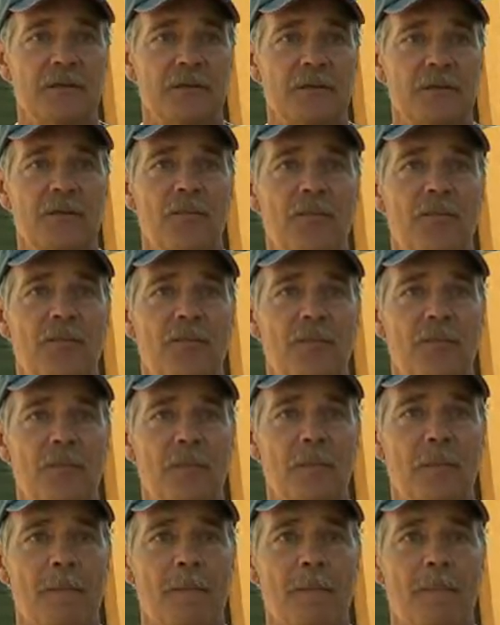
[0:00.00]
Not every
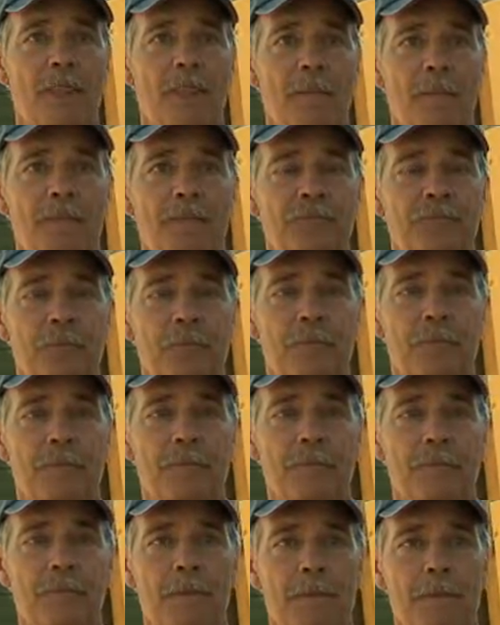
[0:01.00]
private landowner in the
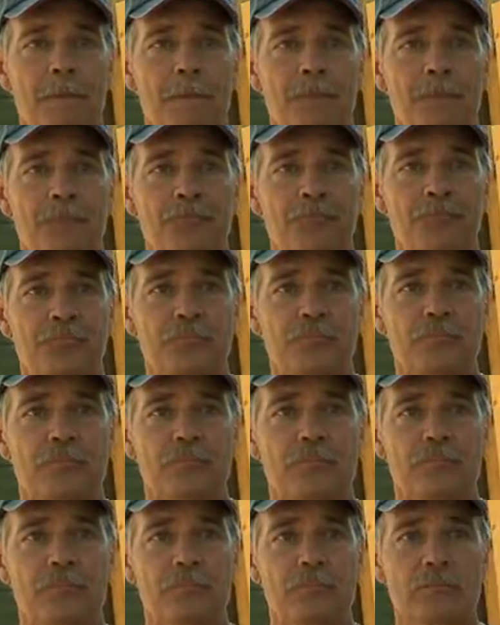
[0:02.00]
forest in Colorado
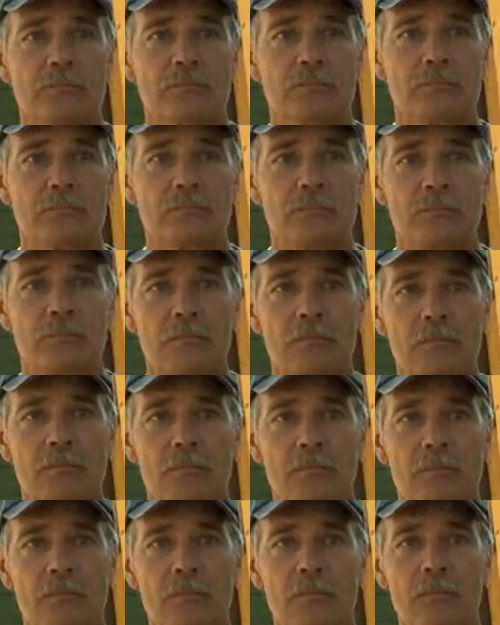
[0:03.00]

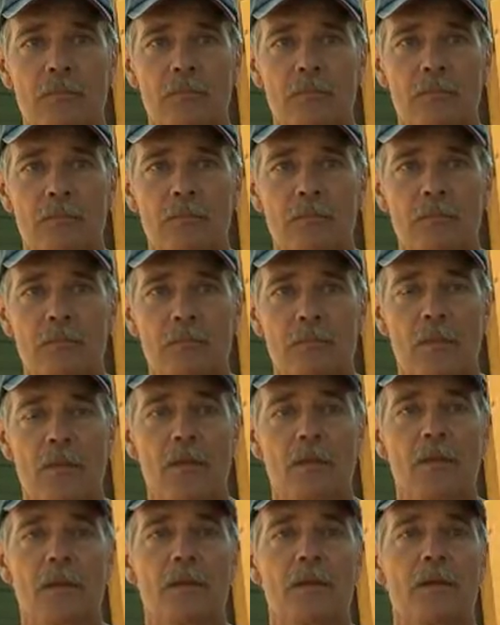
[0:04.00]
thins their trees
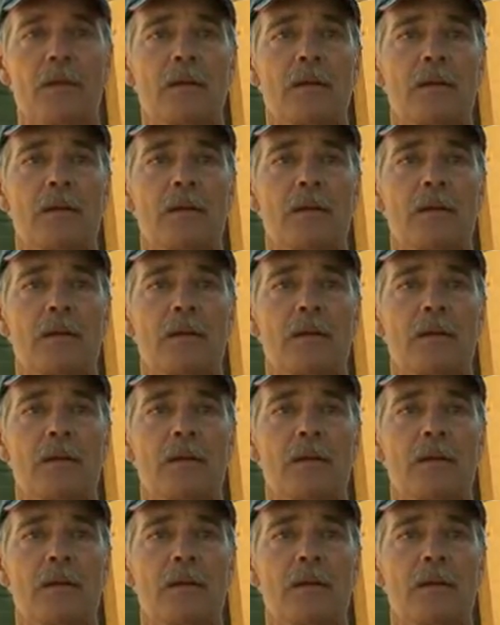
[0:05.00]
and